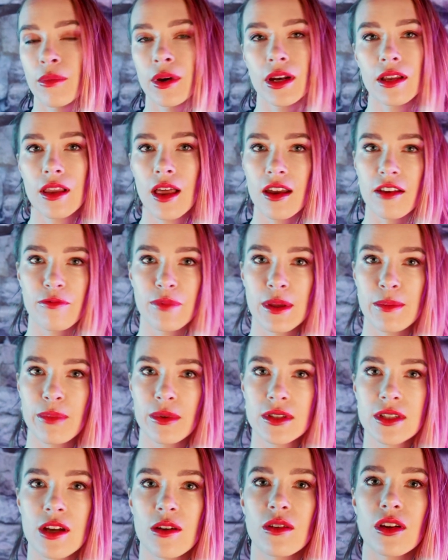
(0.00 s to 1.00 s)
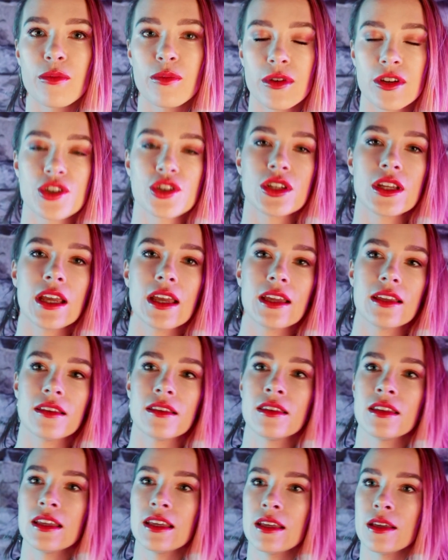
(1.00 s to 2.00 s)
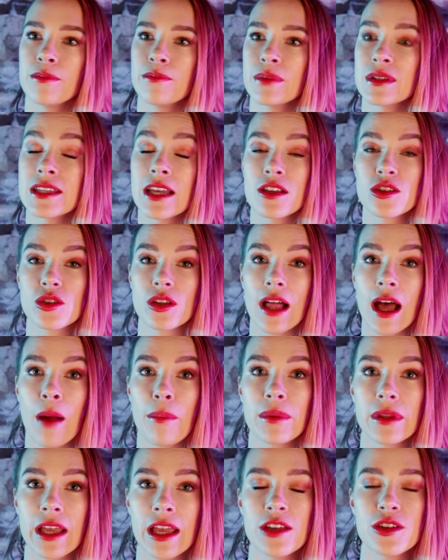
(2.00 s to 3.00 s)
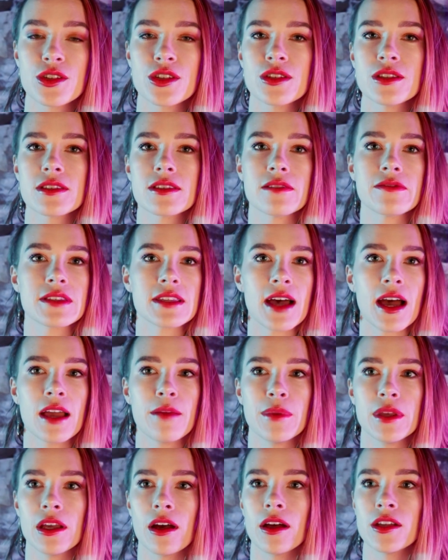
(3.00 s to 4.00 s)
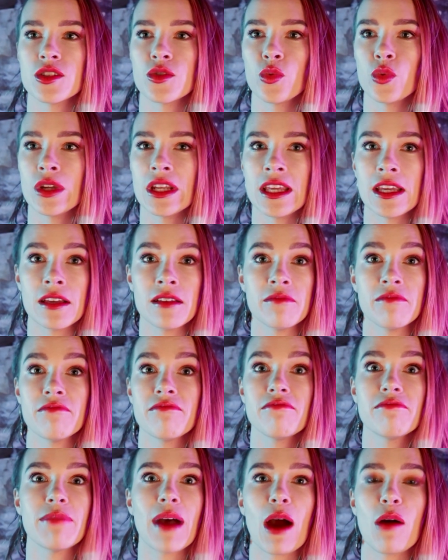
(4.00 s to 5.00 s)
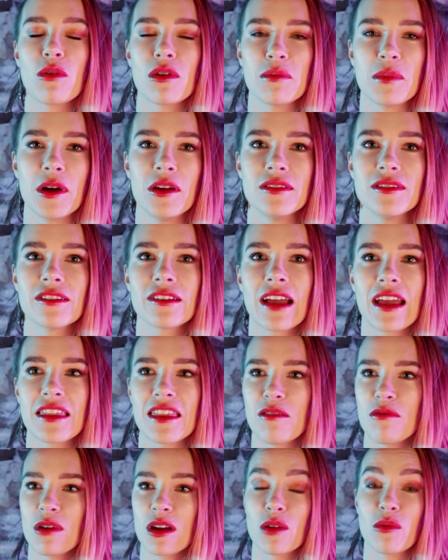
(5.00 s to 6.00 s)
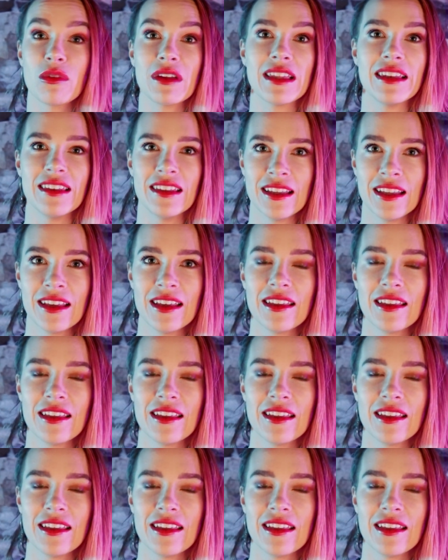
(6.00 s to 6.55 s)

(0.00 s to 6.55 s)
But a lot of people don't appreciate the potential applications of psi beyond winning Powerball. Okay, they want to win